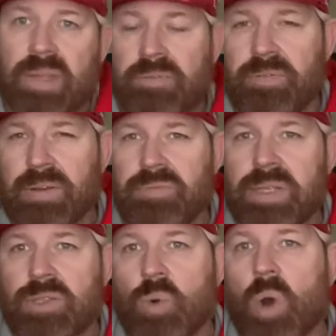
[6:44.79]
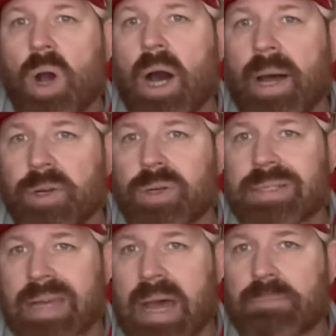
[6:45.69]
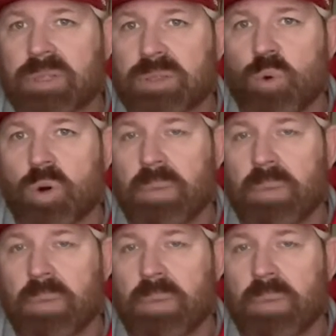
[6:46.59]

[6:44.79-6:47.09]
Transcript: 50 to 100 times more